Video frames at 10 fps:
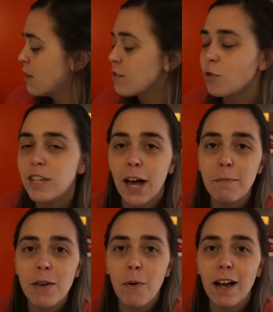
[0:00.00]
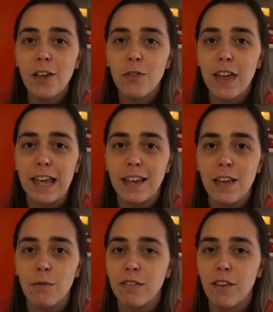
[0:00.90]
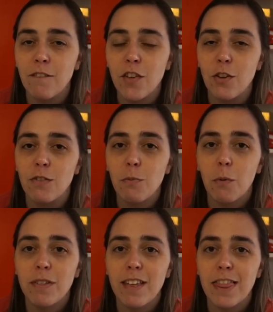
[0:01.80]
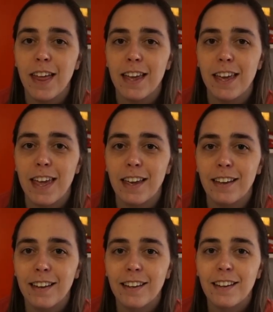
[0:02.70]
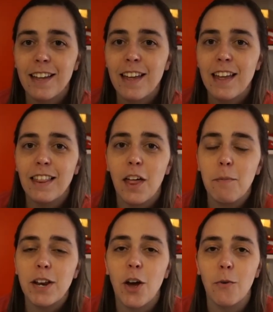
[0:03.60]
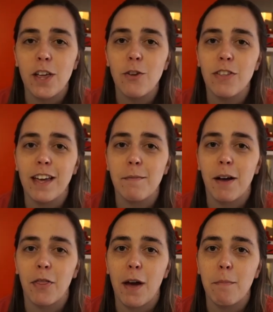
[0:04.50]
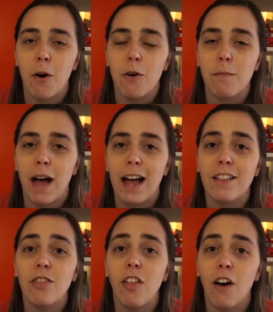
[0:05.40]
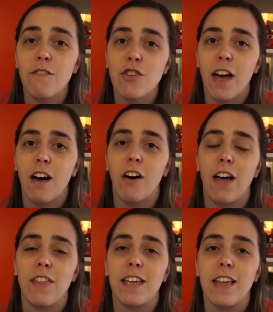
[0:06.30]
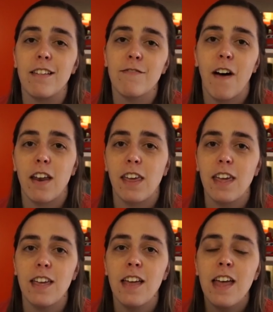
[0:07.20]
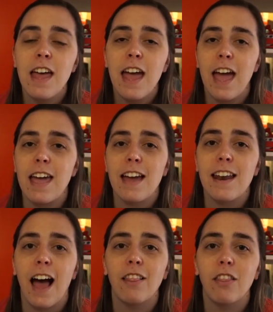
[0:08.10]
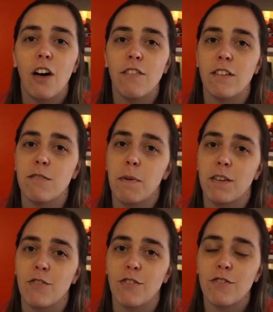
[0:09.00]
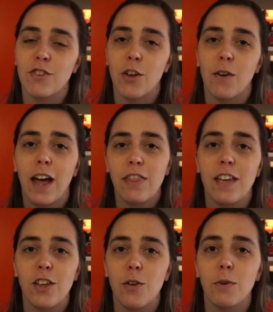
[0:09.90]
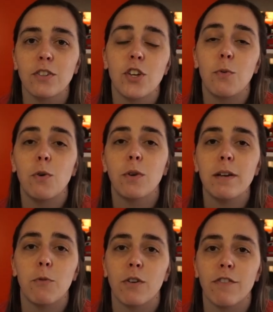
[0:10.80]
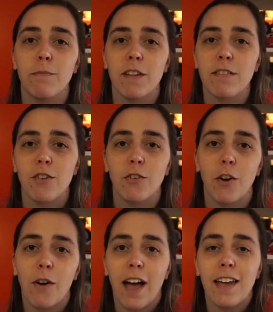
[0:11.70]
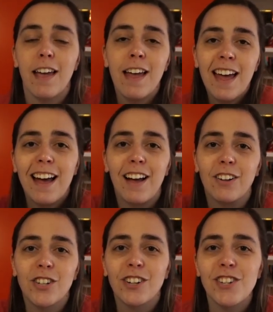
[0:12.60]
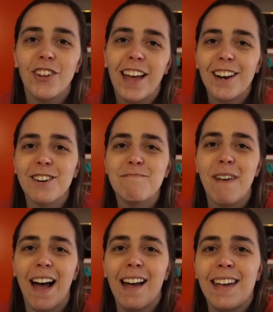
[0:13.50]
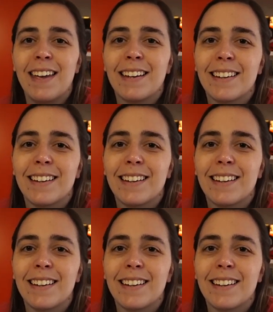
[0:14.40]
So tell me why you think he was confused. What was he thinking? let me know what you think about that poem. I love Shel. I think he's funny and I love his pictures too. And I think you will too. We'll read more from this soon, okay? I'll talk to you later. Bye.